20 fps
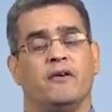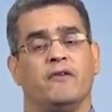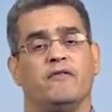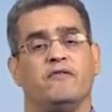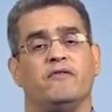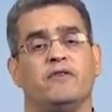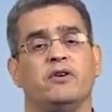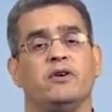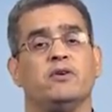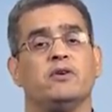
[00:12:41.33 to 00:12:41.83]

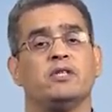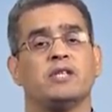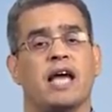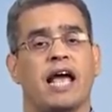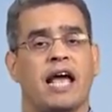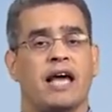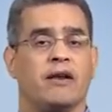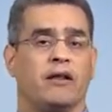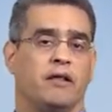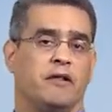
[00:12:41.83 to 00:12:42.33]
Views
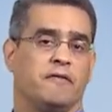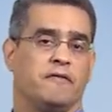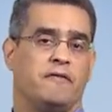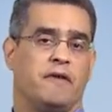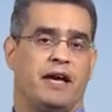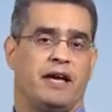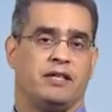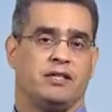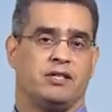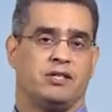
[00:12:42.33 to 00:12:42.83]
handle
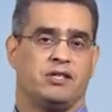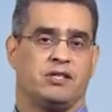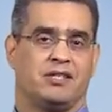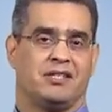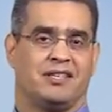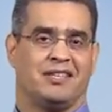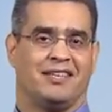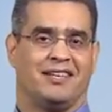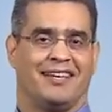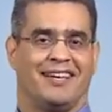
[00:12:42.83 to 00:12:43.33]
events,
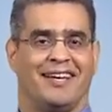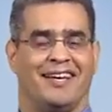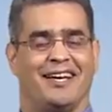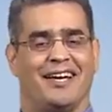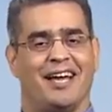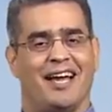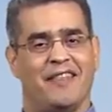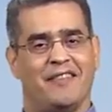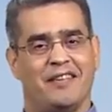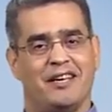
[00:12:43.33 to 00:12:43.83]

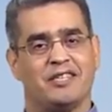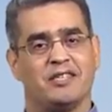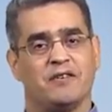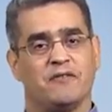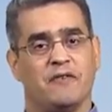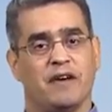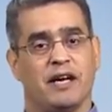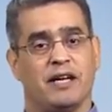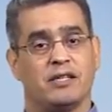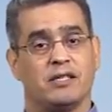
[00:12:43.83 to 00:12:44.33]
and these
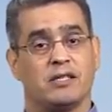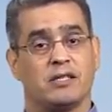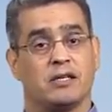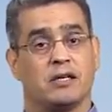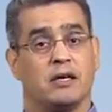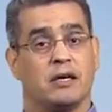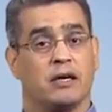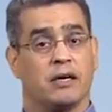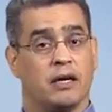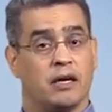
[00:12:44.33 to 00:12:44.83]
events
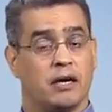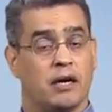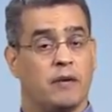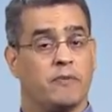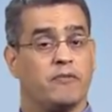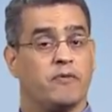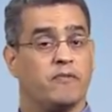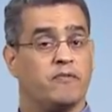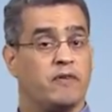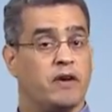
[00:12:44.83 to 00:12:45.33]
can come
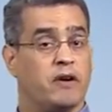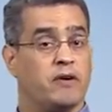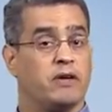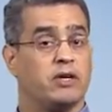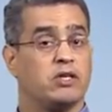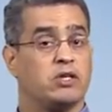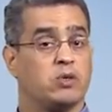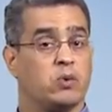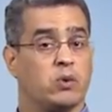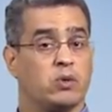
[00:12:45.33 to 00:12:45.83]
from
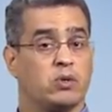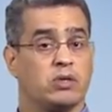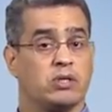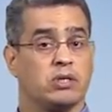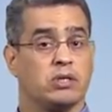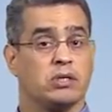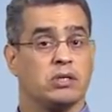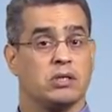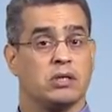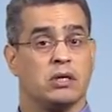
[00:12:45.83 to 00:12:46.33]
various
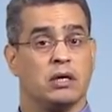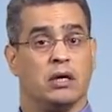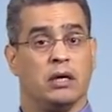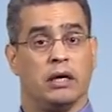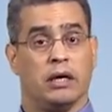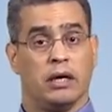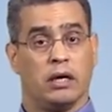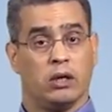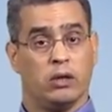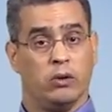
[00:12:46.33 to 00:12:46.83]
sources,
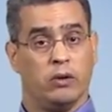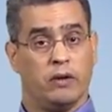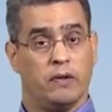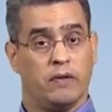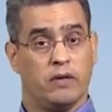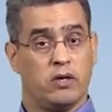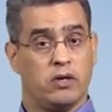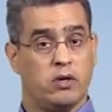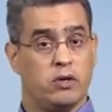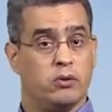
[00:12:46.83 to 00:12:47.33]
including
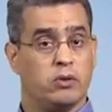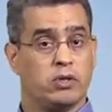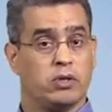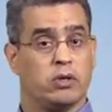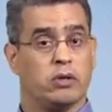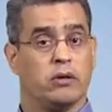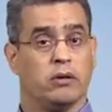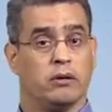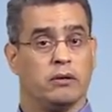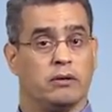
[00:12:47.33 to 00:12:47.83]
the
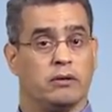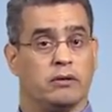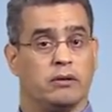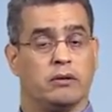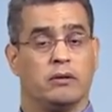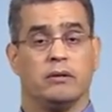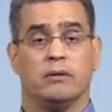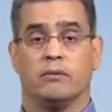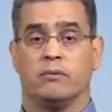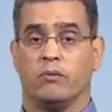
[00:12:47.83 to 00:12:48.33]
user,
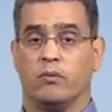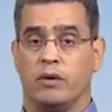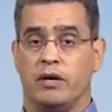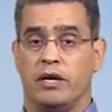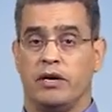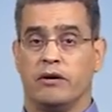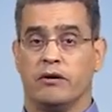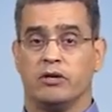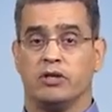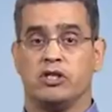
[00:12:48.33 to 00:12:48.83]
when
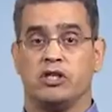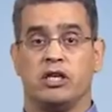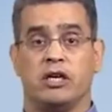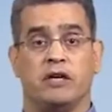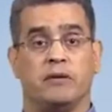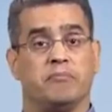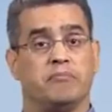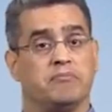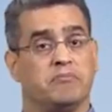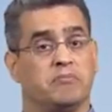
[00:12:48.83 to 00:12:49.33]
he or
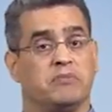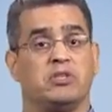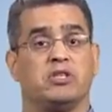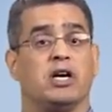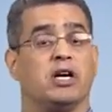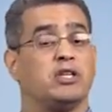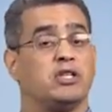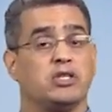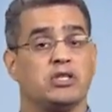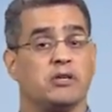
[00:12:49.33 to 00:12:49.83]
she
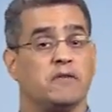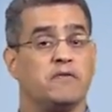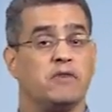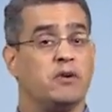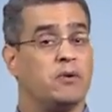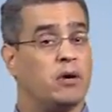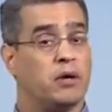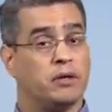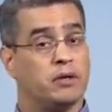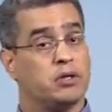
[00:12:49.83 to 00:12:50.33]
touches a
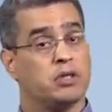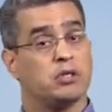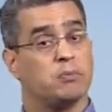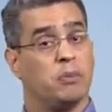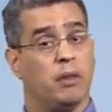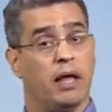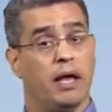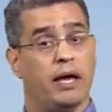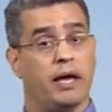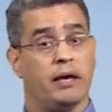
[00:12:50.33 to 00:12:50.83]
view on the
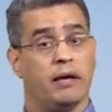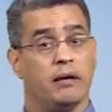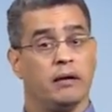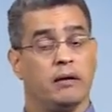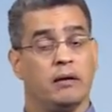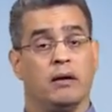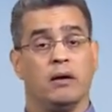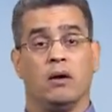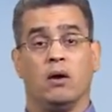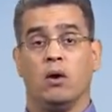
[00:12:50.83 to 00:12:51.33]
display,
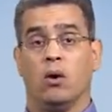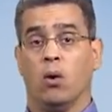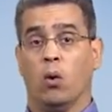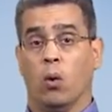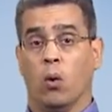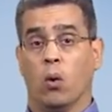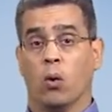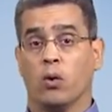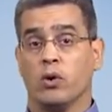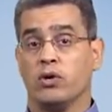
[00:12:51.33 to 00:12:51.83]

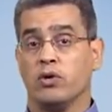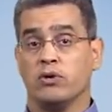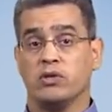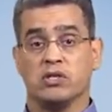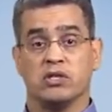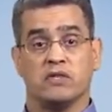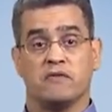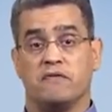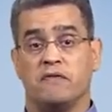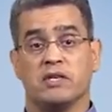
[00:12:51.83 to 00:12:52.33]
or
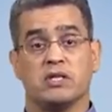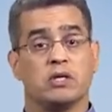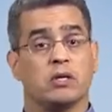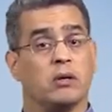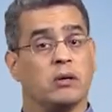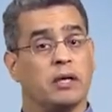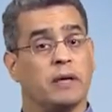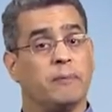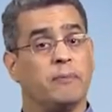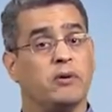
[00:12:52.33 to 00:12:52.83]
uses
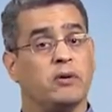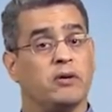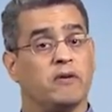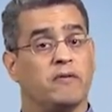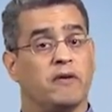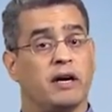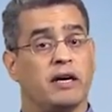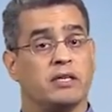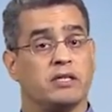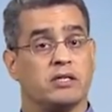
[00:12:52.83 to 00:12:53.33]
physical input
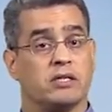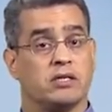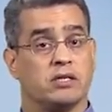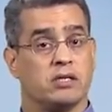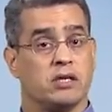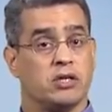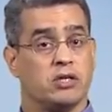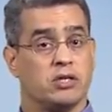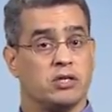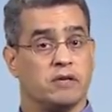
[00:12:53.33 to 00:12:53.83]
devices
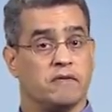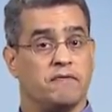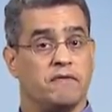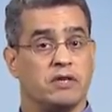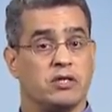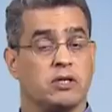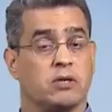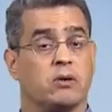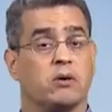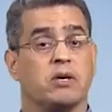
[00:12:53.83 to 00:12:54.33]
such as a
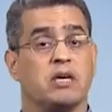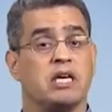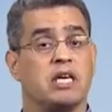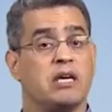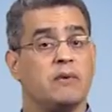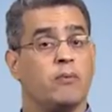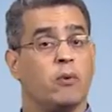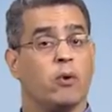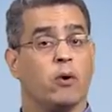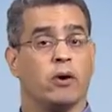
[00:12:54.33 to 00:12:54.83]
physical
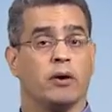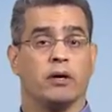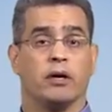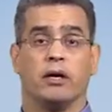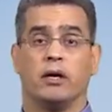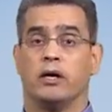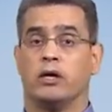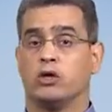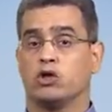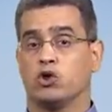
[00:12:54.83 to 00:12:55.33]
keyboard,
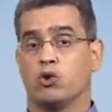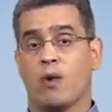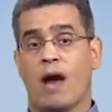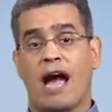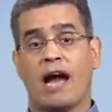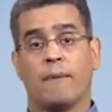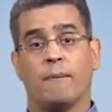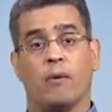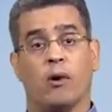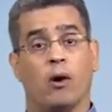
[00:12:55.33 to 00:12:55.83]

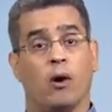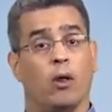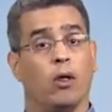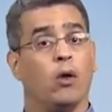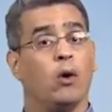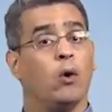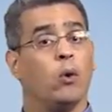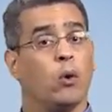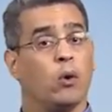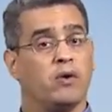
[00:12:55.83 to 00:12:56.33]
trackball,
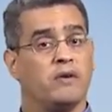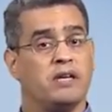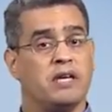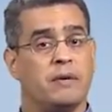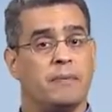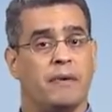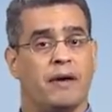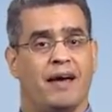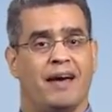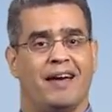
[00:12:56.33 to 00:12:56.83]
or
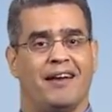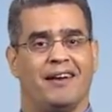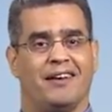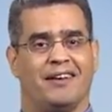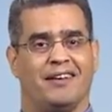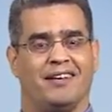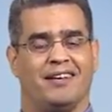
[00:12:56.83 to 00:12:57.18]
D-pad.